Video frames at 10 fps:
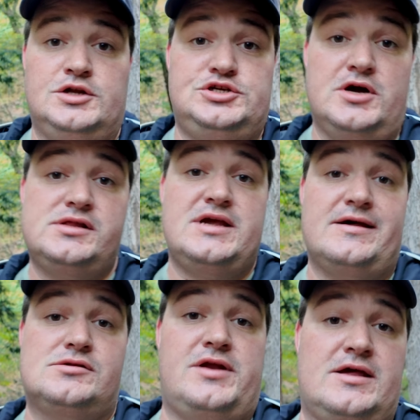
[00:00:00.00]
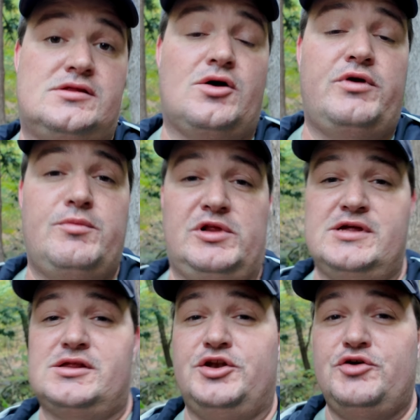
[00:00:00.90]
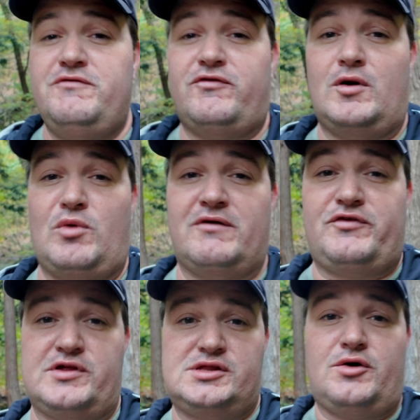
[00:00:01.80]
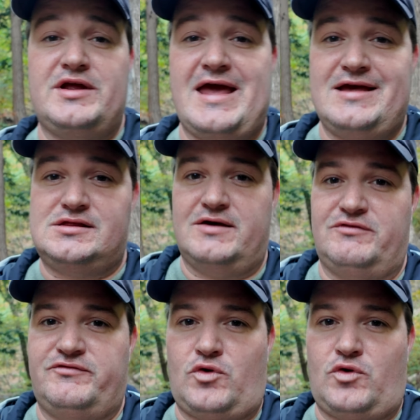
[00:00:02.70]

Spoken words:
just yesterday, Sony released a new firmware for the Sony A7